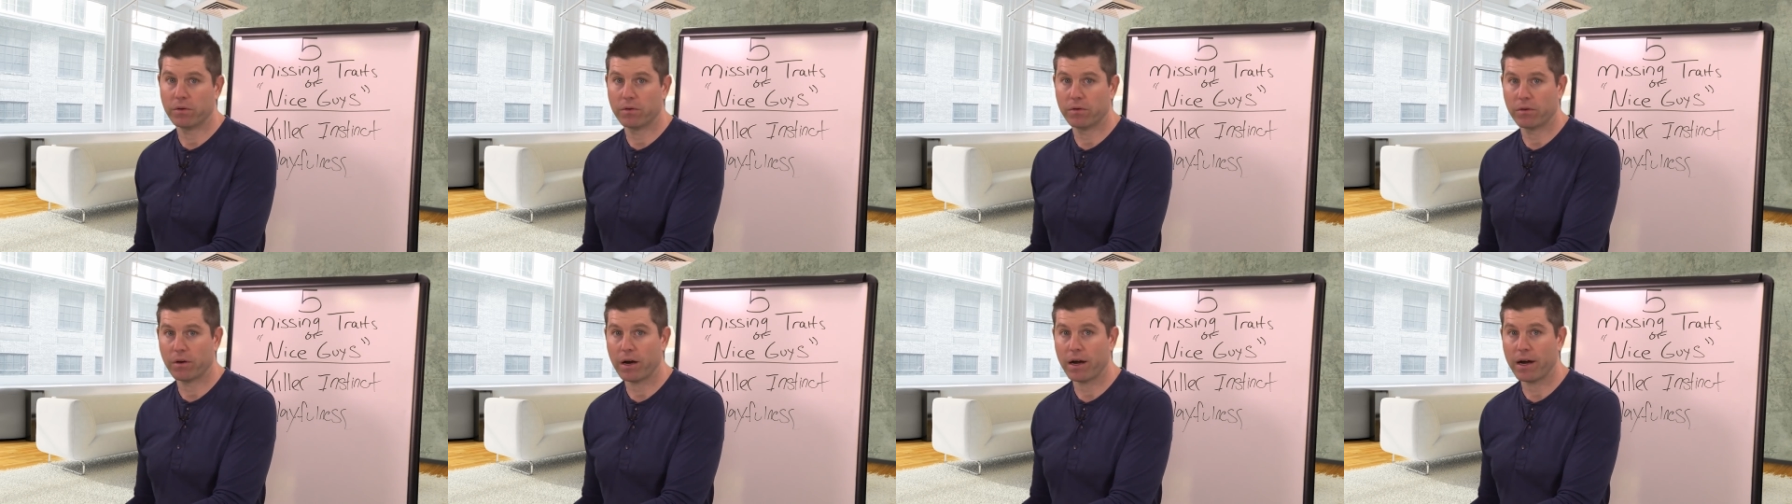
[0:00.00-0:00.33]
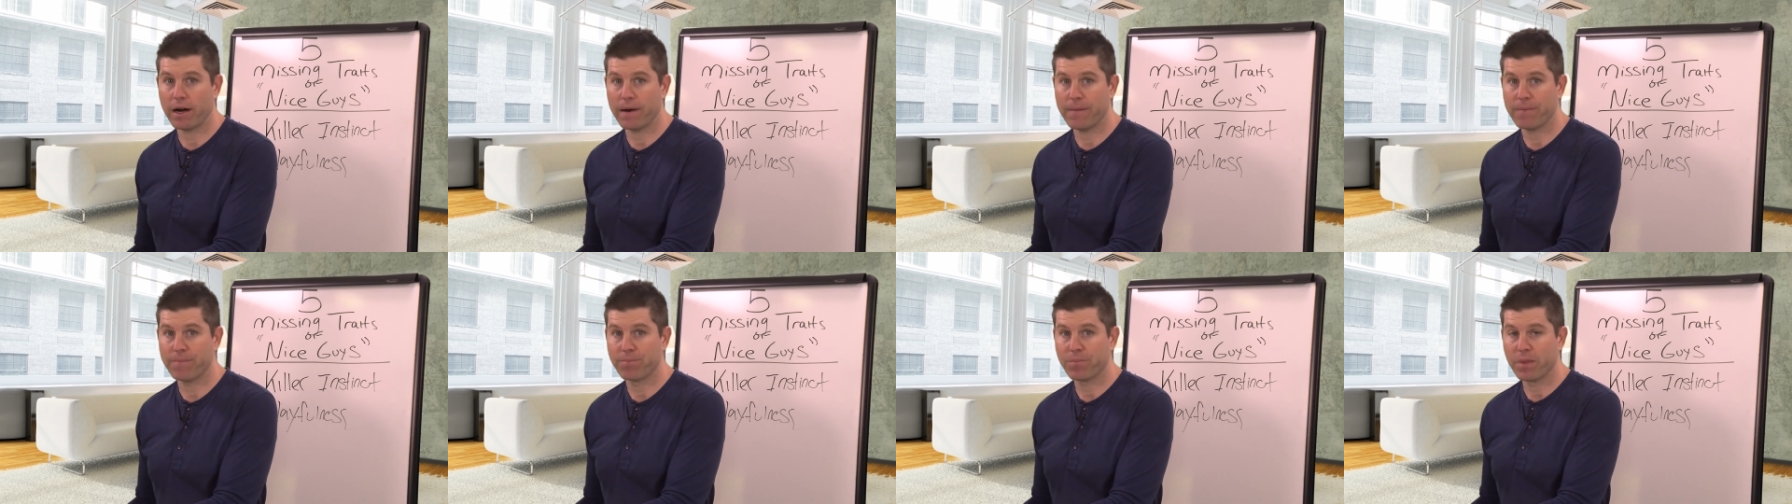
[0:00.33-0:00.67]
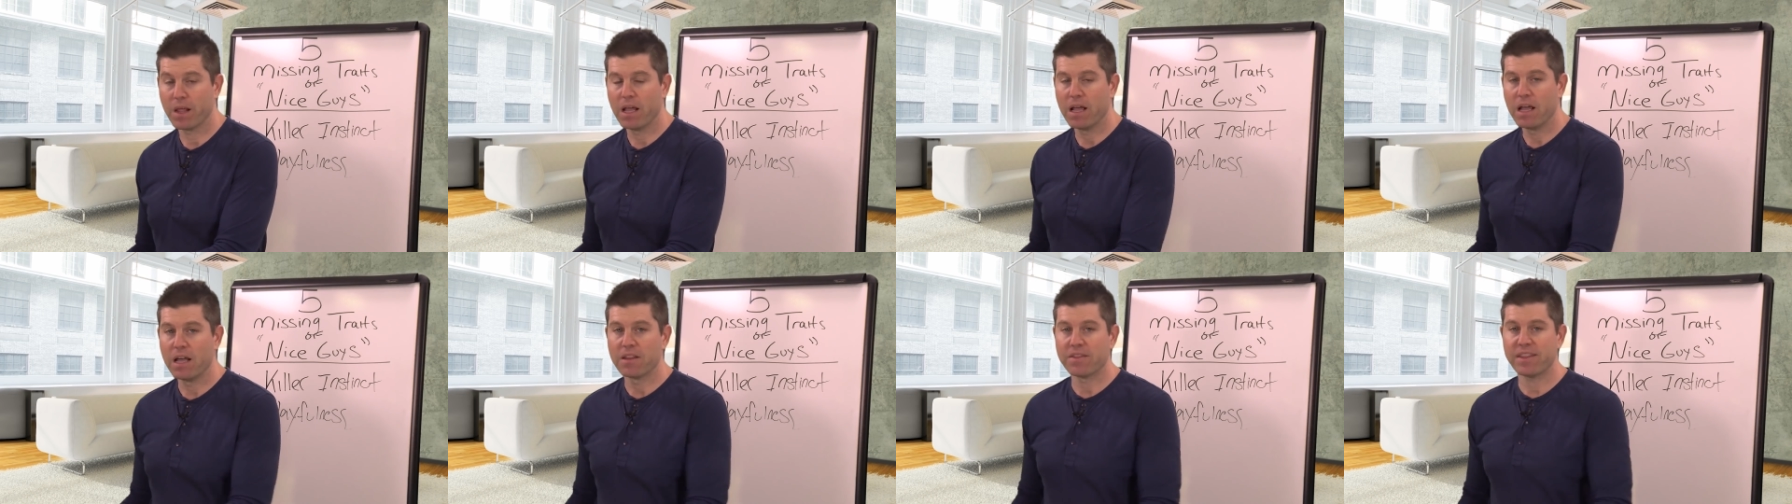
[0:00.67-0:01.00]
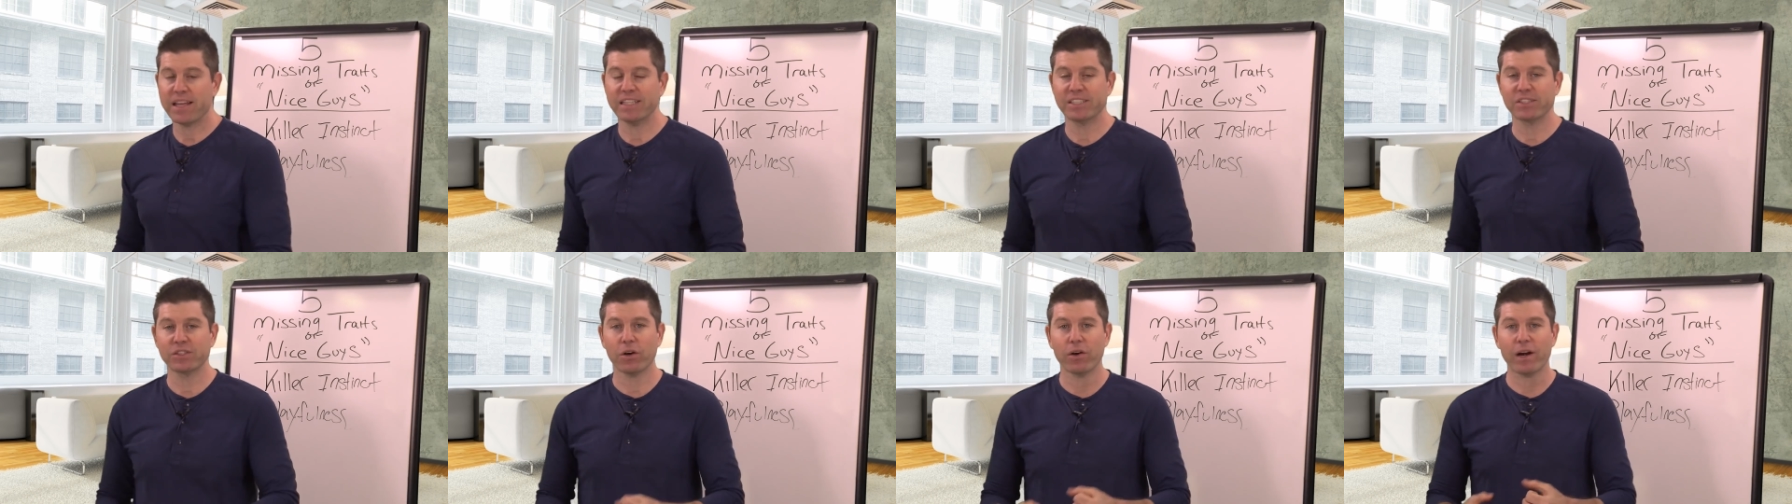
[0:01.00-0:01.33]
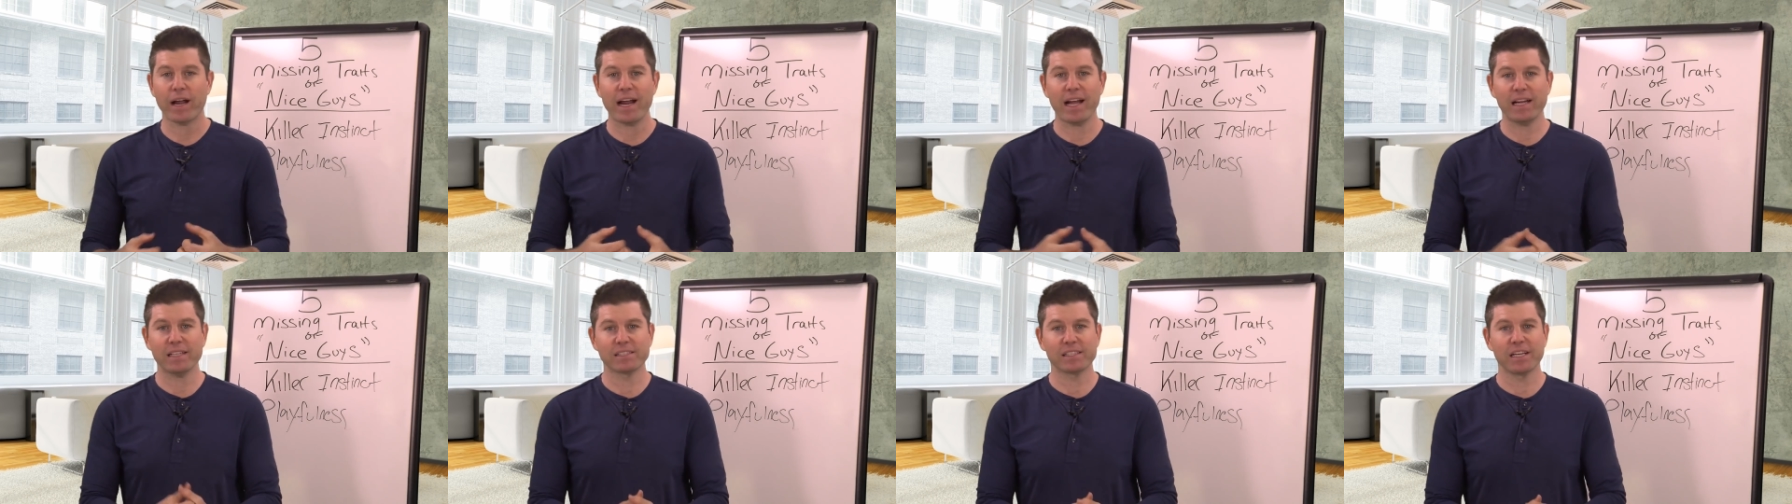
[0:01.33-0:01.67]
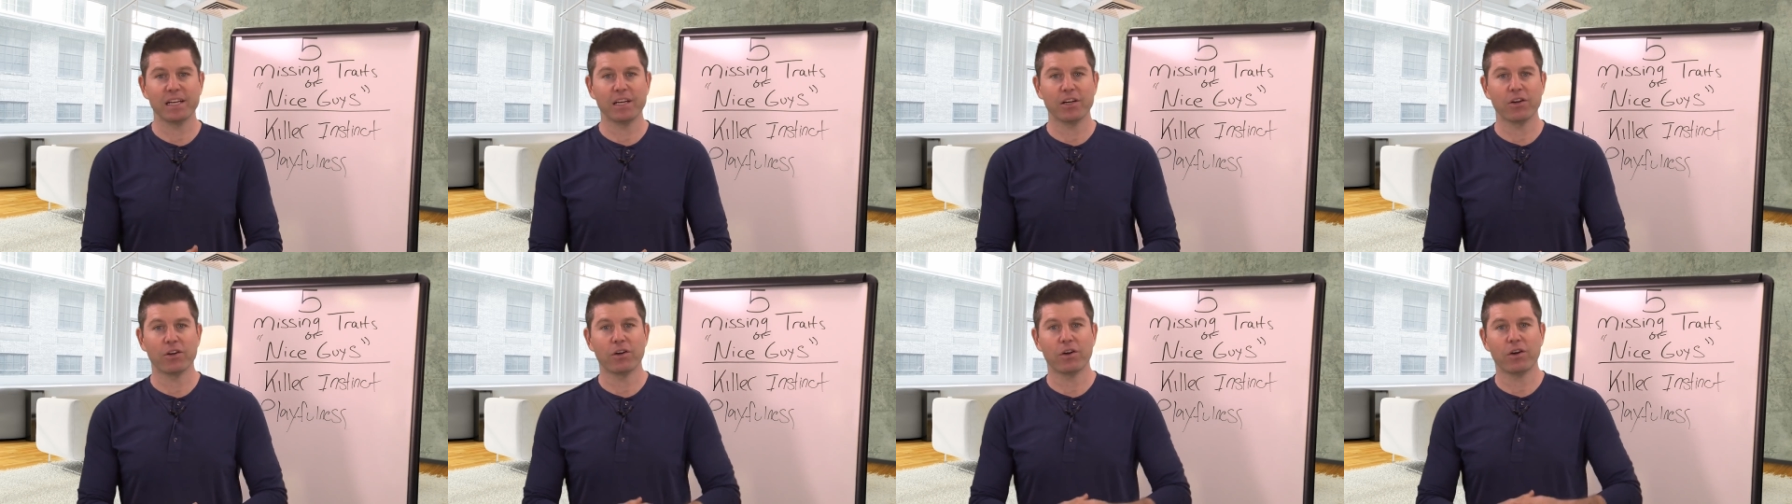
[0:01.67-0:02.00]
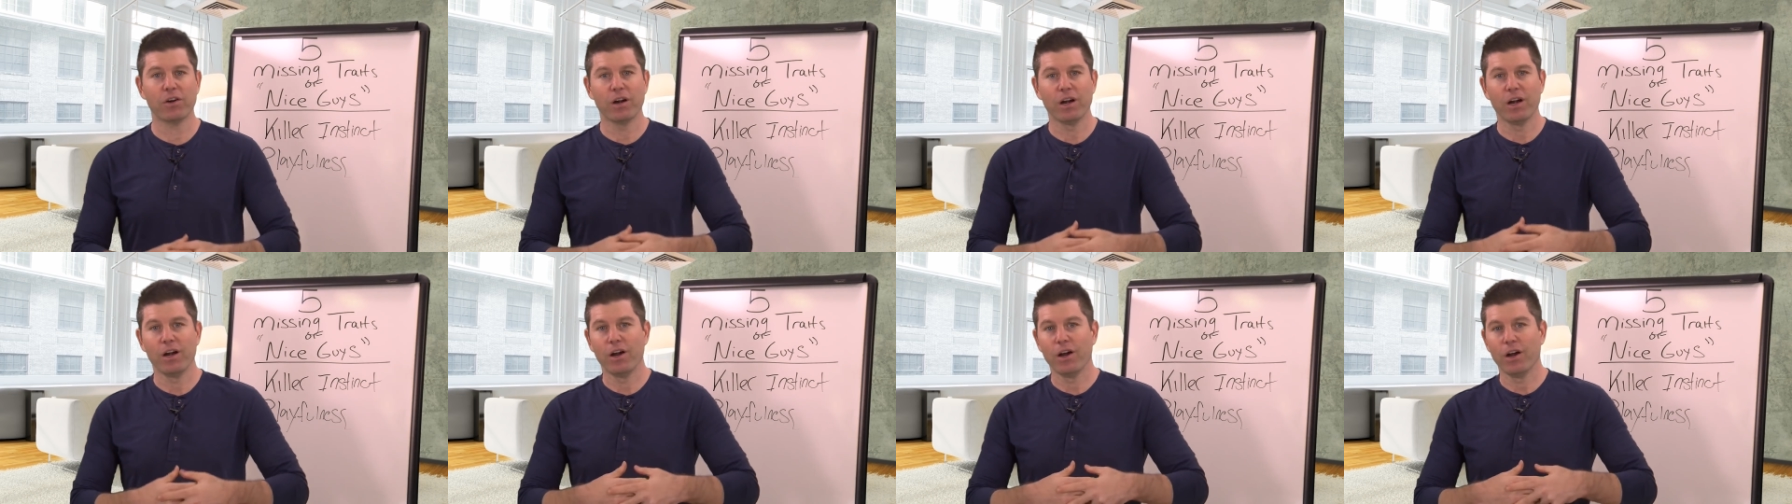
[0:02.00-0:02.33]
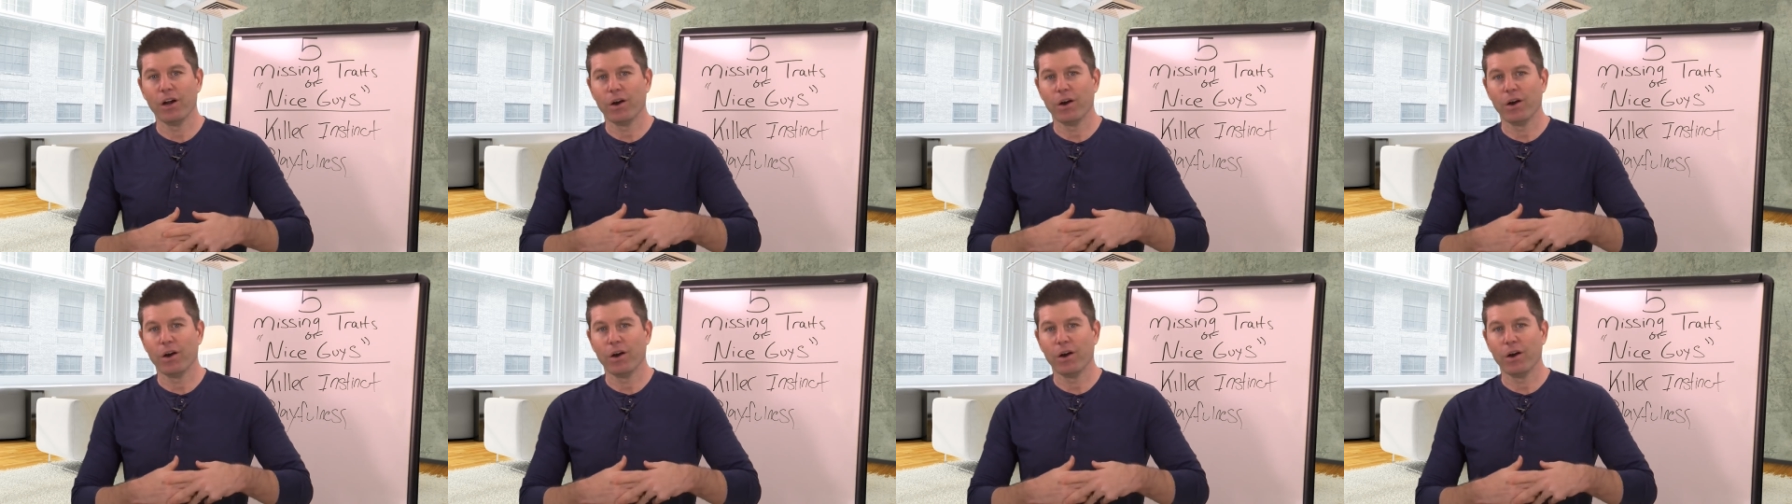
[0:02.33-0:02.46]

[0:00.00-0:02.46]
right? They start asking her,